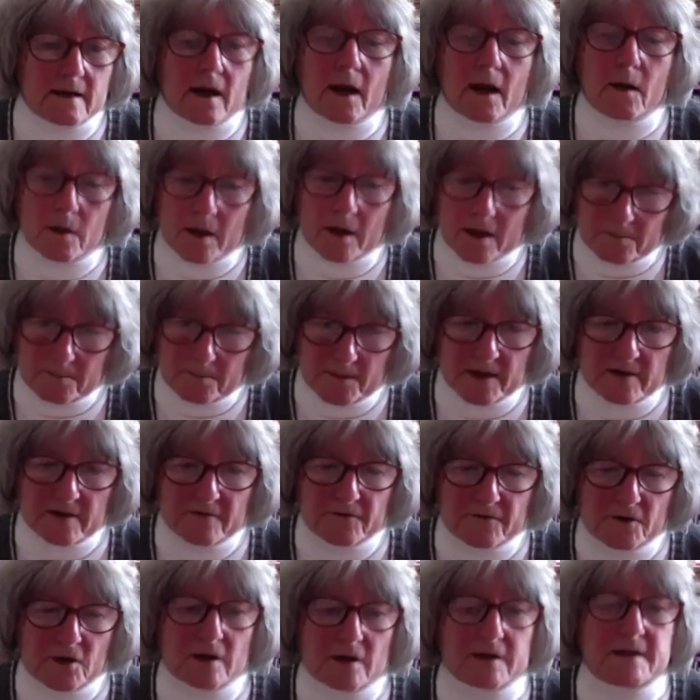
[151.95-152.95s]
I had been a
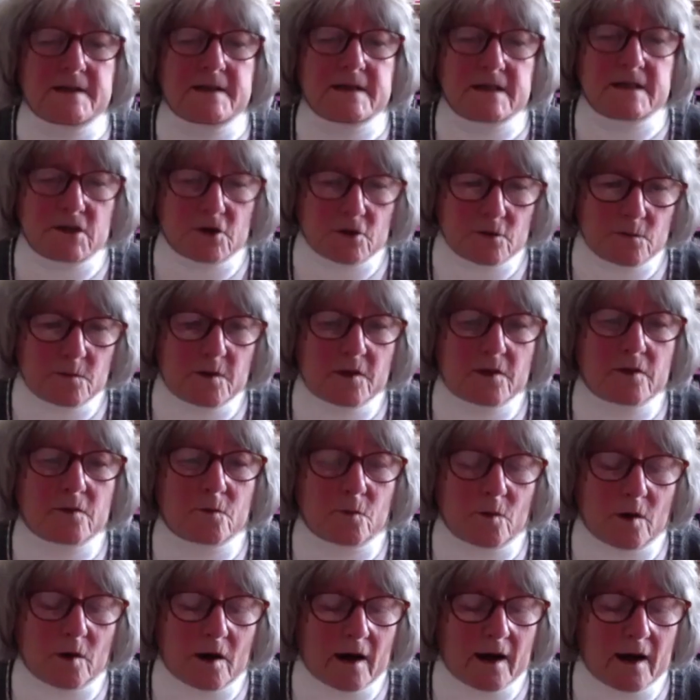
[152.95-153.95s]
volunteer with the
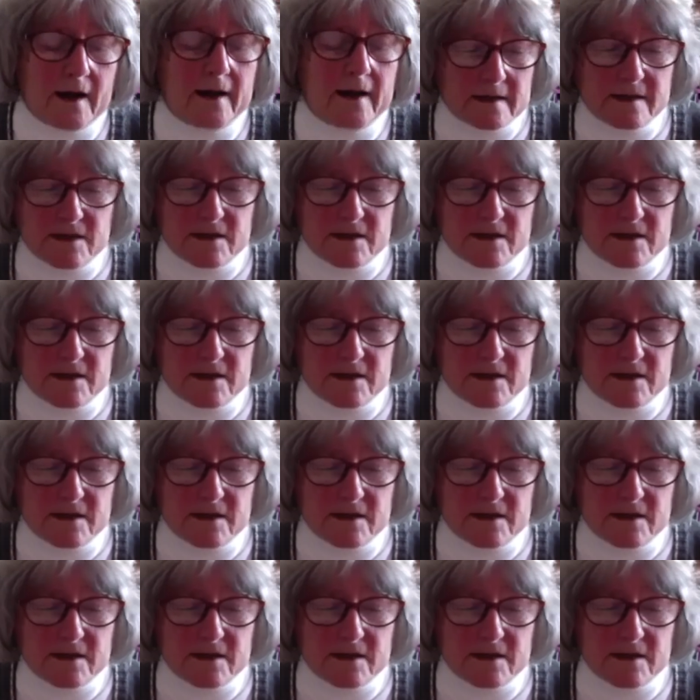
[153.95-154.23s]
Y,